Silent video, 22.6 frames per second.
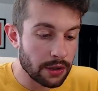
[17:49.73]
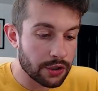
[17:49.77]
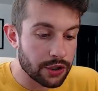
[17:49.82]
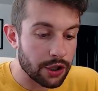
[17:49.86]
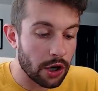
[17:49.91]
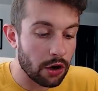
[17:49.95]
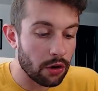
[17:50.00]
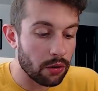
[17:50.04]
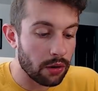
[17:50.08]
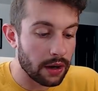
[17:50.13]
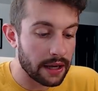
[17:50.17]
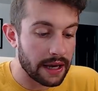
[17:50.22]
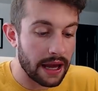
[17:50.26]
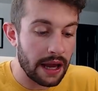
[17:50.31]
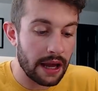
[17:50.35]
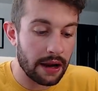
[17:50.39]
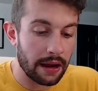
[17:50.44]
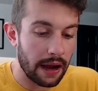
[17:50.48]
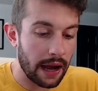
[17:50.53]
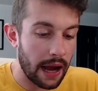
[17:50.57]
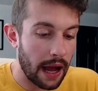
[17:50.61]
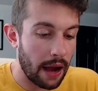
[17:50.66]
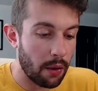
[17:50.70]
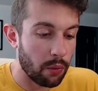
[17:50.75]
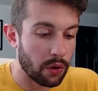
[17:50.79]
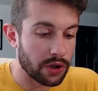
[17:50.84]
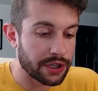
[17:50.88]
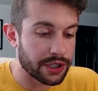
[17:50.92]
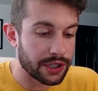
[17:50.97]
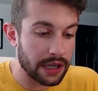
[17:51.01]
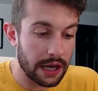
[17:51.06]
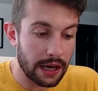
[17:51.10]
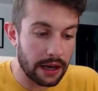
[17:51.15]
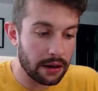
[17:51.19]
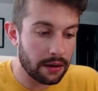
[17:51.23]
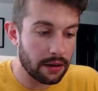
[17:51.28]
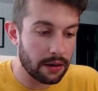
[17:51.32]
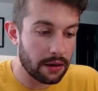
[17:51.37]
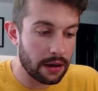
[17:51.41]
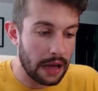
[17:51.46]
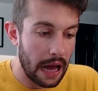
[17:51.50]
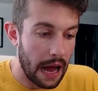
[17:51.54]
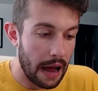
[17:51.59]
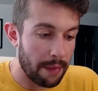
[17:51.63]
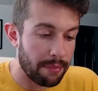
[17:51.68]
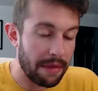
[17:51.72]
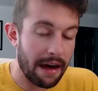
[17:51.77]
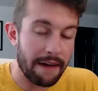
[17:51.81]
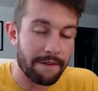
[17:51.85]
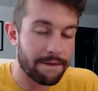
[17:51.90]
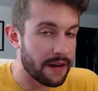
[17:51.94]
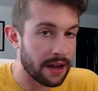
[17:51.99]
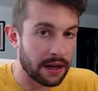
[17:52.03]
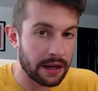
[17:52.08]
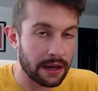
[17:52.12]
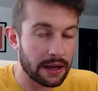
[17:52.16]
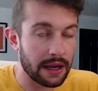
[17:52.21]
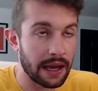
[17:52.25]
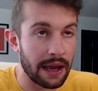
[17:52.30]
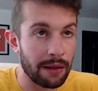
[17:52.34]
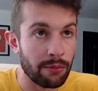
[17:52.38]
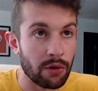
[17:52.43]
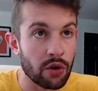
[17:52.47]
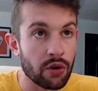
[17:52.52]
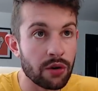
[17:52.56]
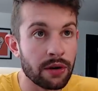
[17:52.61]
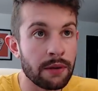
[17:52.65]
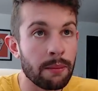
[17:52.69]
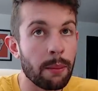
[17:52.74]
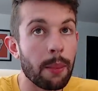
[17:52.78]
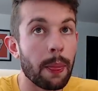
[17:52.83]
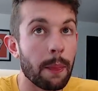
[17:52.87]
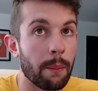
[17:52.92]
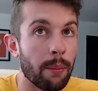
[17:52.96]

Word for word: So, again, I will say I'm not fading Cam Newton,